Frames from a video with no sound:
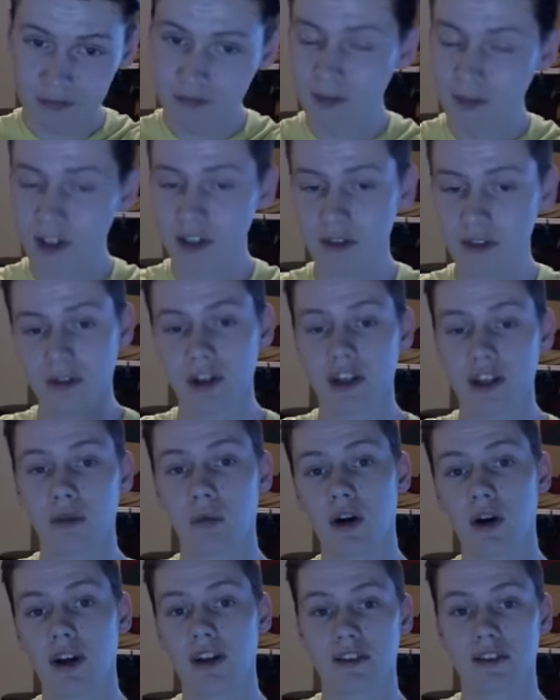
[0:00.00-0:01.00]
It's got the
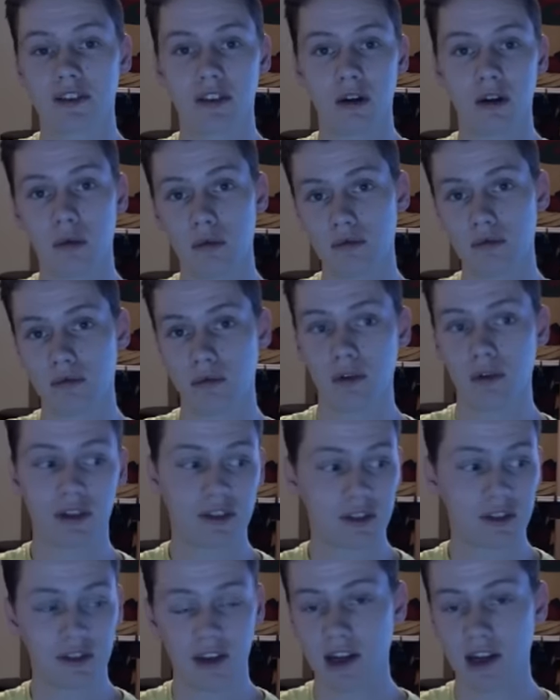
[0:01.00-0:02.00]
white. It's a,
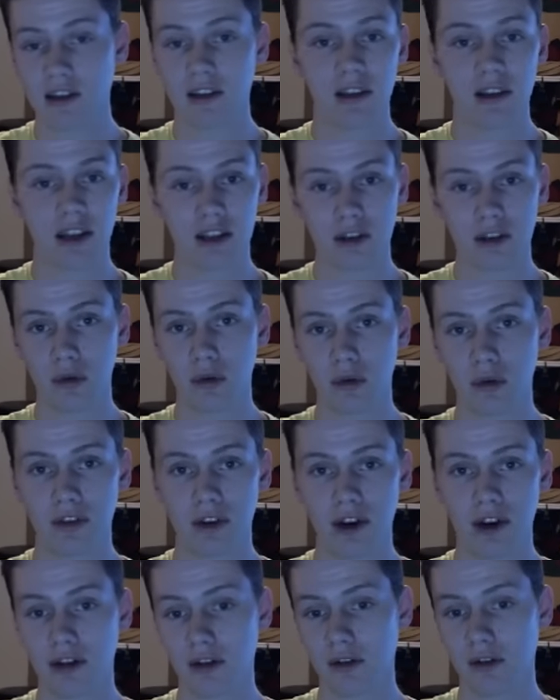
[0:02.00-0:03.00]
looks exactly like the world
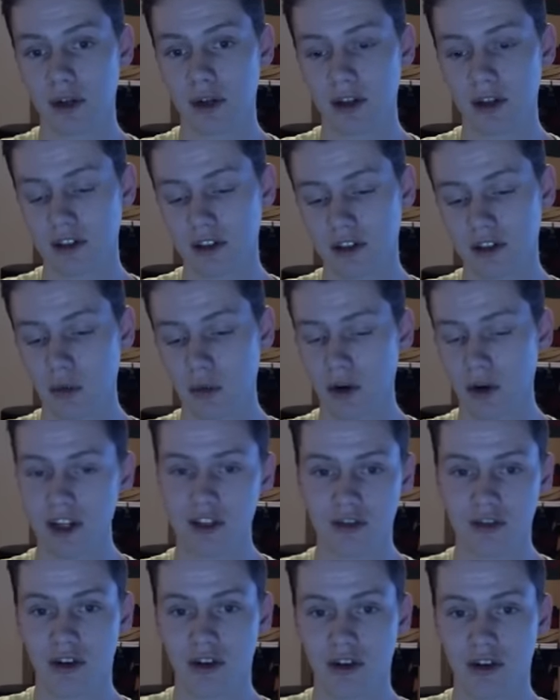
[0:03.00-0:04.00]
title, but it's a white
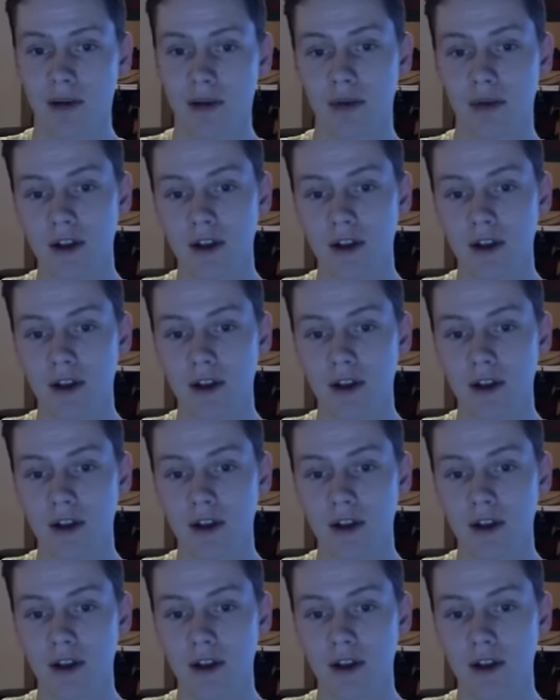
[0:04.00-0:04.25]
strap,